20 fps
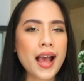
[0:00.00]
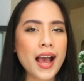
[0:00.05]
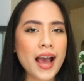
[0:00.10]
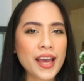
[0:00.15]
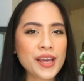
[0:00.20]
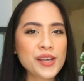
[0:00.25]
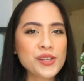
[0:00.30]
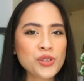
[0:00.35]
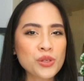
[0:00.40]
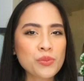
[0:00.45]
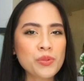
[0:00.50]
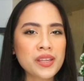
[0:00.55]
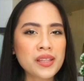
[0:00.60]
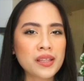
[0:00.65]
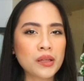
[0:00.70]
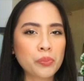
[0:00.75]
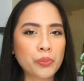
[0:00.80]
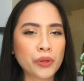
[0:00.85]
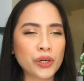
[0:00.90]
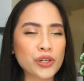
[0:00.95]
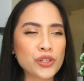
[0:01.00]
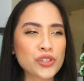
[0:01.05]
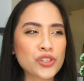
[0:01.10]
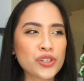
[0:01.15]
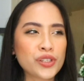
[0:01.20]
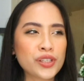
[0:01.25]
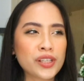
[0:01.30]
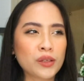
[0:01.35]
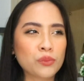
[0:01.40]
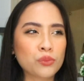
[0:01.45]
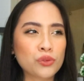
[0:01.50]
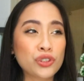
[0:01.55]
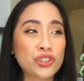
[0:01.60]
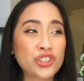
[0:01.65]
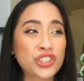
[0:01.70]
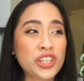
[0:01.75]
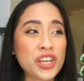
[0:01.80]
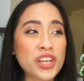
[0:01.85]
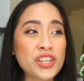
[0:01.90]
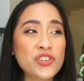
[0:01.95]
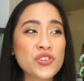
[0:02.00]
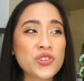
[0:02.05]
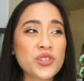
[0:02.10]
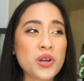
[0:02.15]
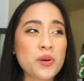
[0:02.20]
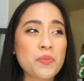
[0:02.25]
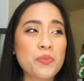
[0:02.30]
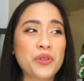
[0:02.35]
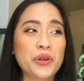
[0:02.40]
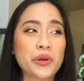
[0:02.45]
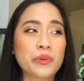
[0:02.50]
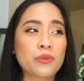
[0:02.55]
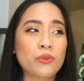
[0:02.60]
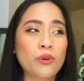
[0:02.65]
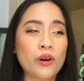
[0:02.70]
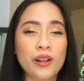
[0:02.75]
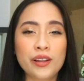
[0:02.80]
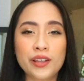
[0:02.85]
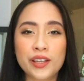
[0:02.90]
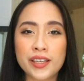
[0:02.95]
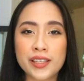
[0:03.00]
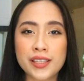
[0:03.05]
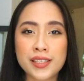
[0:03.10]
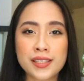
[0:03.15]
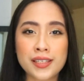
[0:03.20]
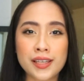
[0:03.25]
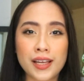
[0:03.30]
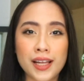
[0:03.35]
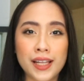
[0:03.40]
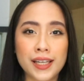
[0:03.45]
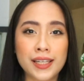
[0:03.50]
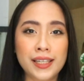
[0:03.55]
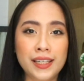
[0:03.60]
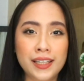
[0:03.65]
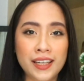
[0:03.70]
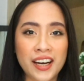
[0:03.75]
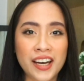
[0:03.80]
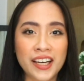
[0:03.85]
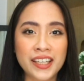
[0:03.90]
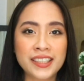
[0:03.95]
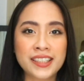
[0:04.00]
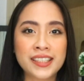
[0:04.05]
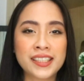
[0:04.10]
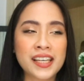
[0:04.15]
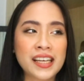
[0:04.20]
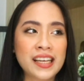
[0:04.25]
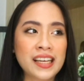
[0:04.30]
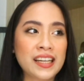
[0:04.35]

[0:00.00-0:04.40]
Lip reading: I used to be that person that would change up their wallets a lot,